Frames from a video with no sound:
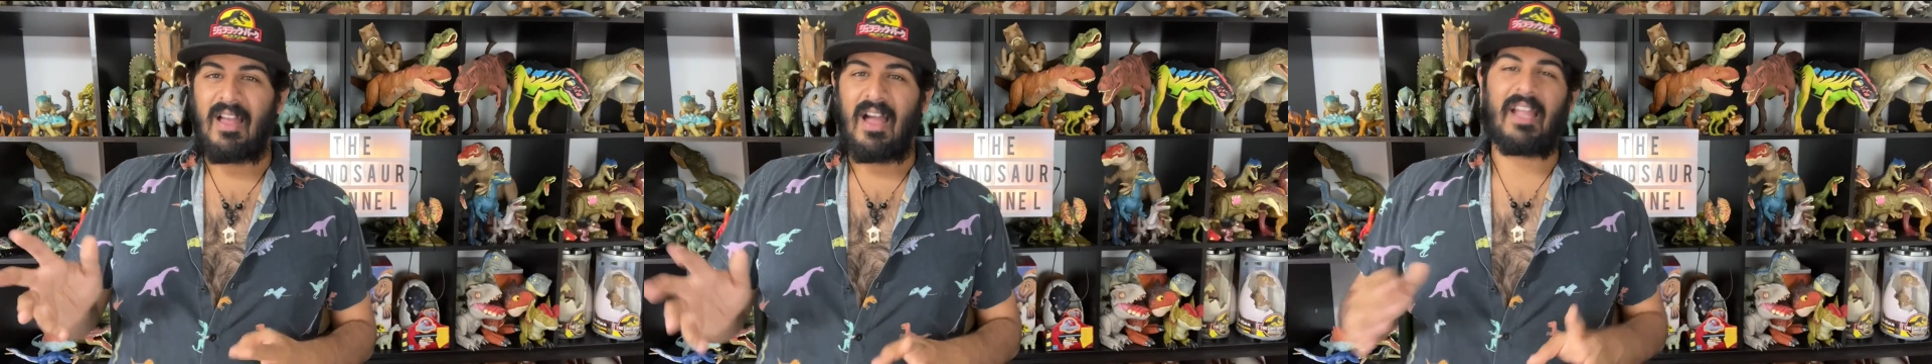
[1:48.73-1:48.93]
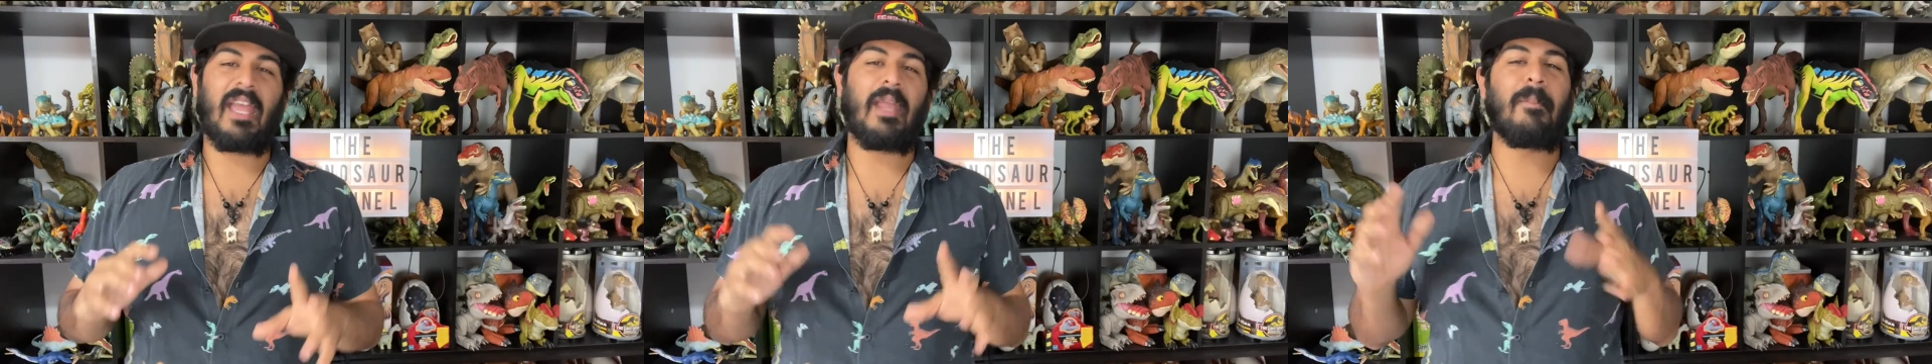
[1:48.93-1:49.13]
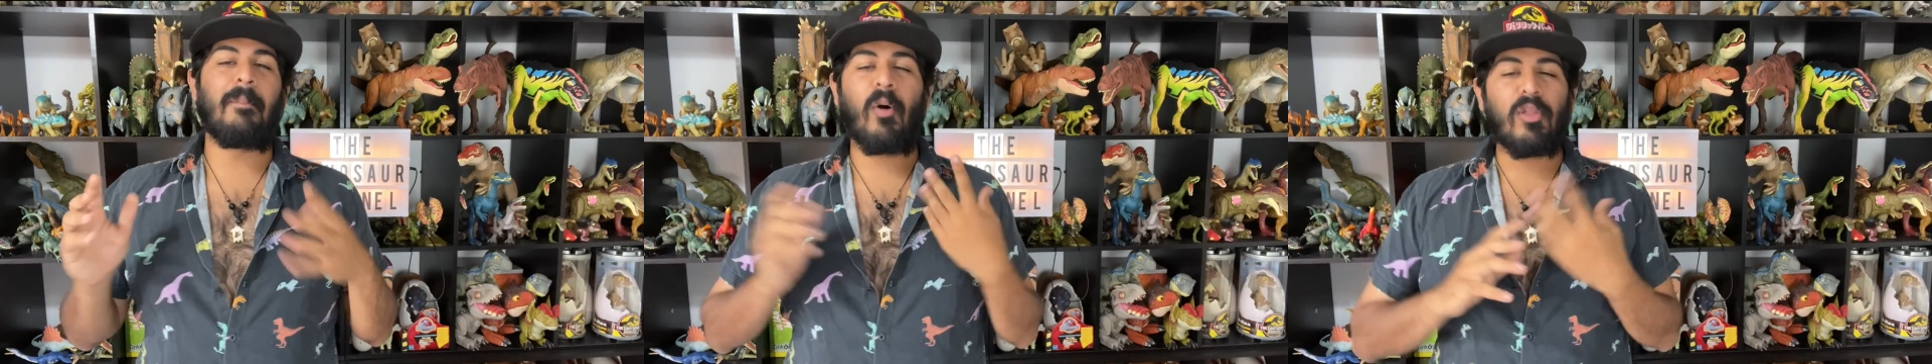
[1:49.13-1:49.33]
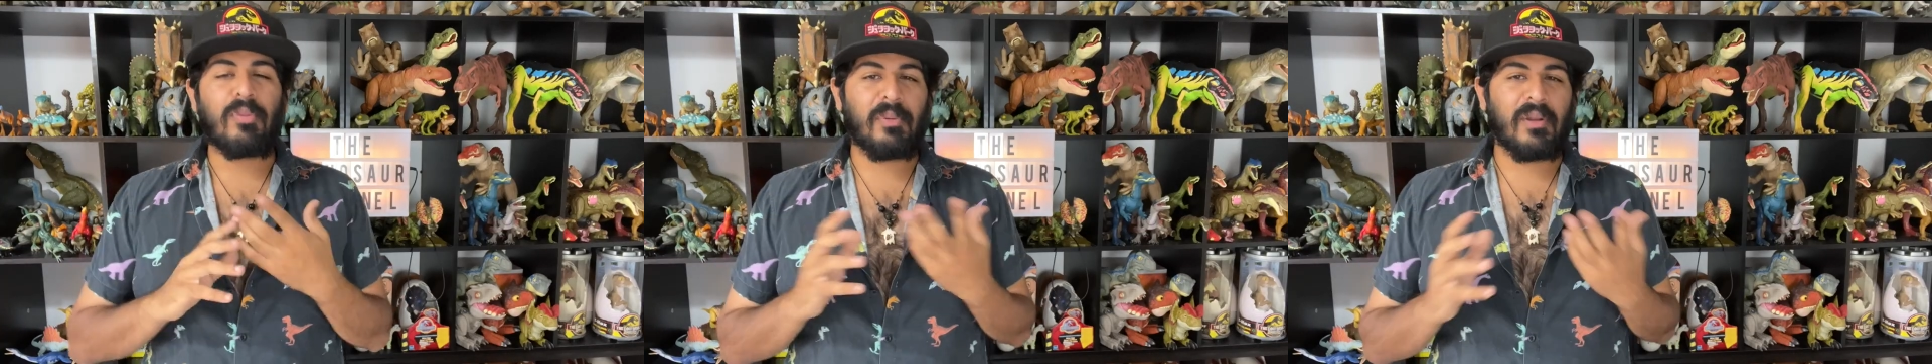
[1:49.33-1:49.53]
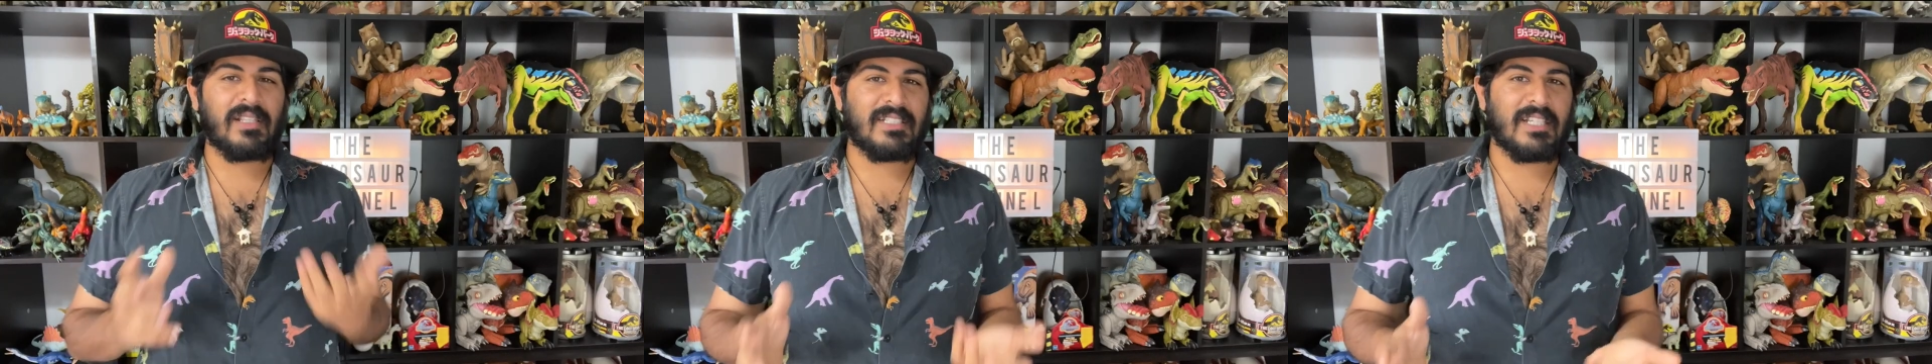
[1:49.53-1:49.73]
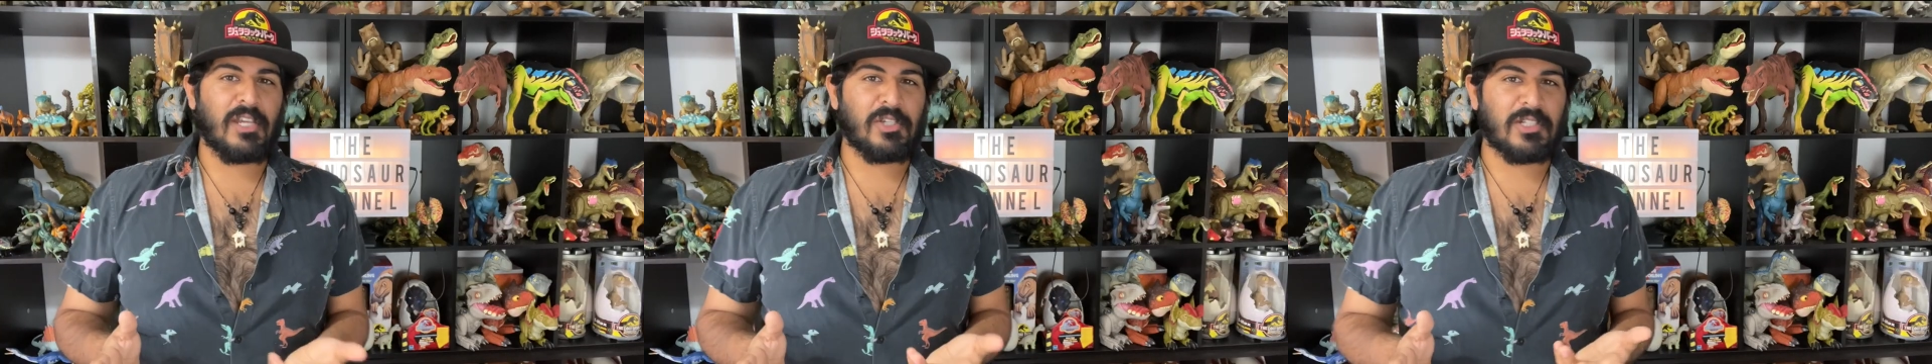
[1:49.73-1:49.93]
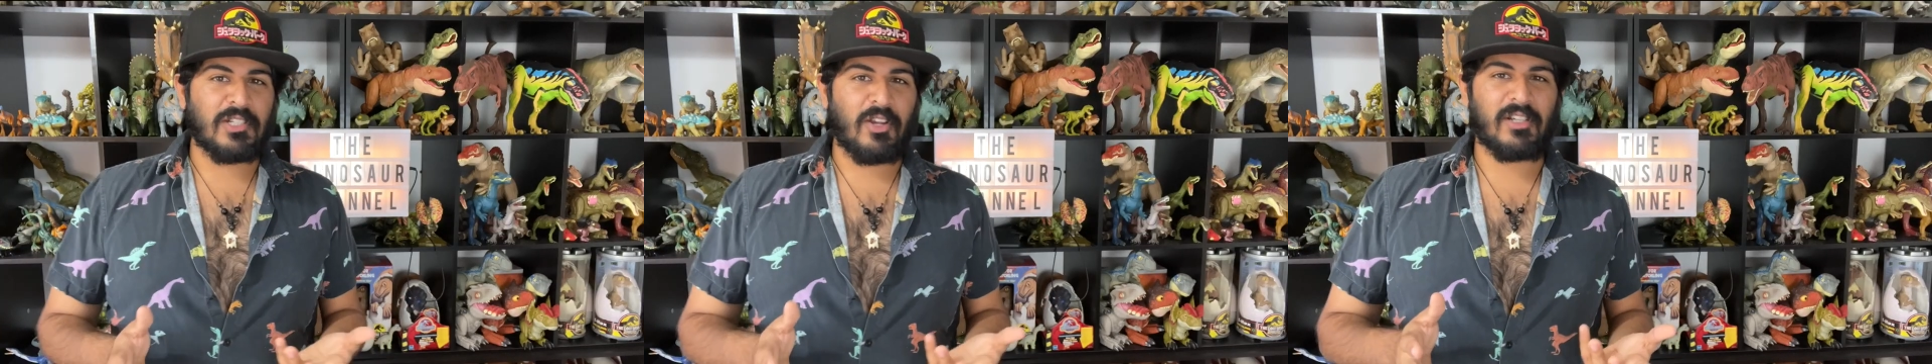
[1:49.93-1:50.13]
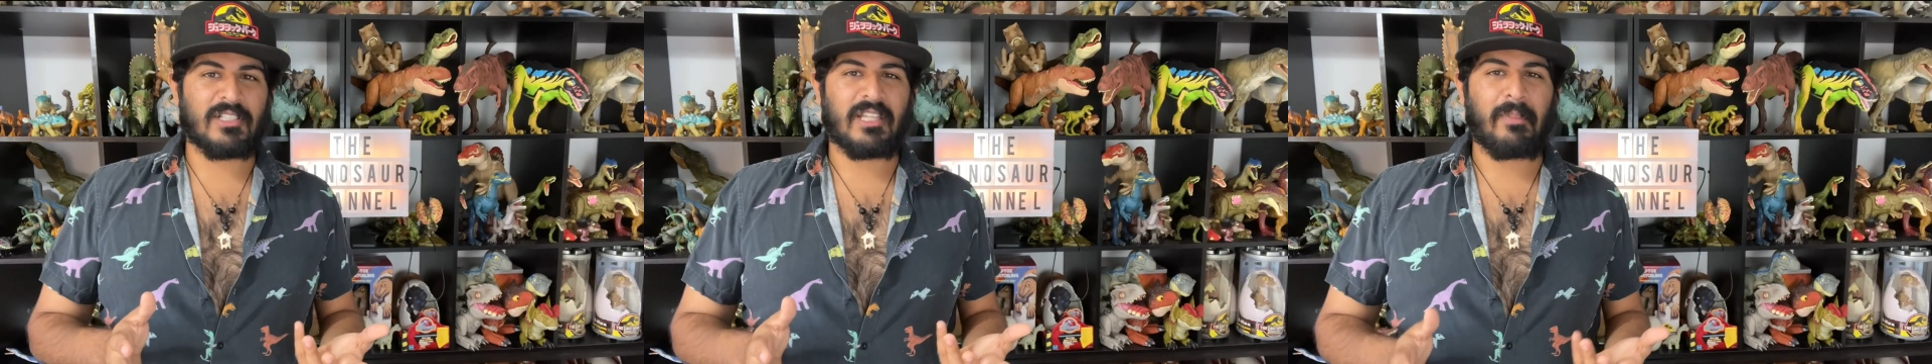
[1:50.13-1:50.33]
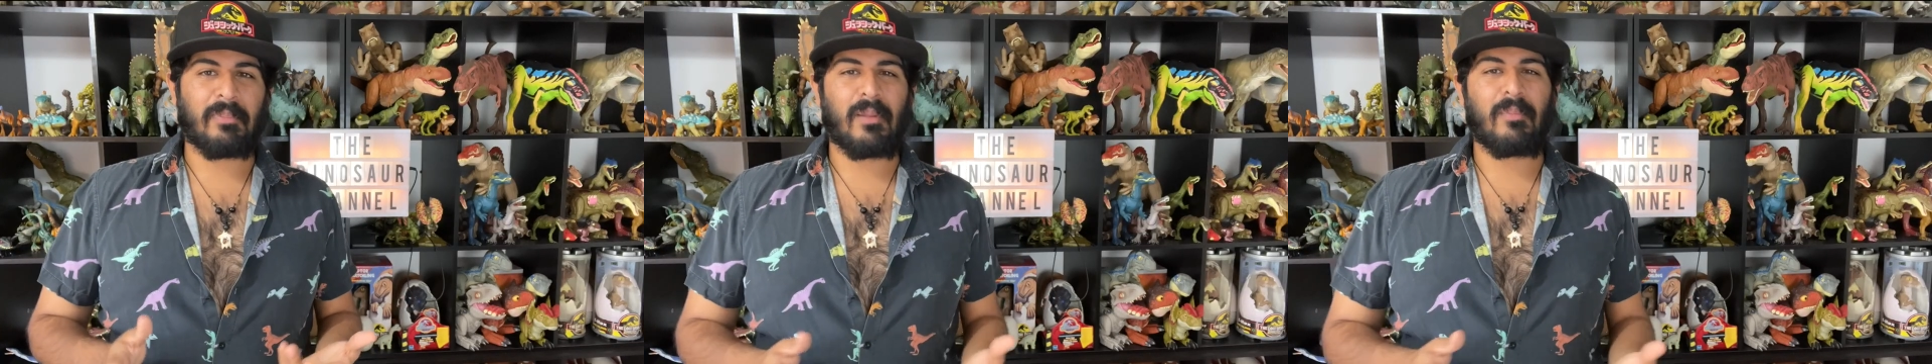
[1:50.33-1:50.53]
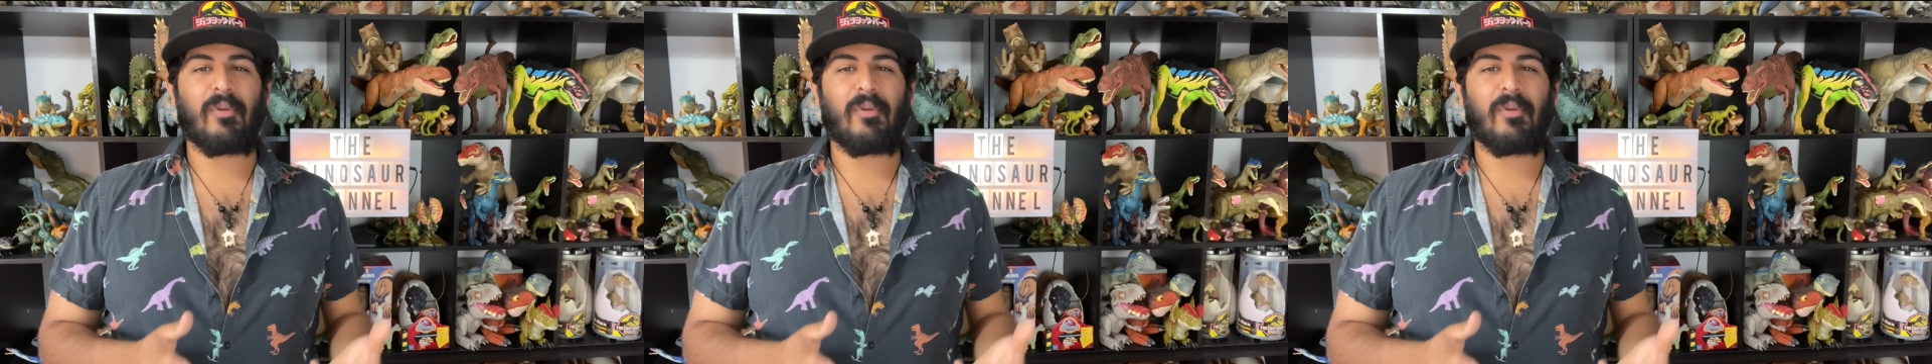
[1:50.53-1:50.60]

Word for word: Again, both pronunciations are accepted,